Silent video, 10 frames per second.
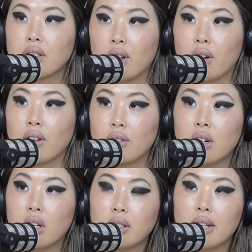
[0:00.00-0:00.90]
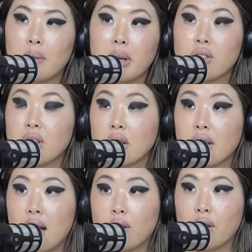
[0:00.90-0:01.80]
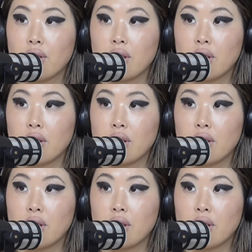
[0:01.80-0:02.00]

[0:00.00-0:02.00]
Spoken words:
So yeah, it'll be interesting to see how it goes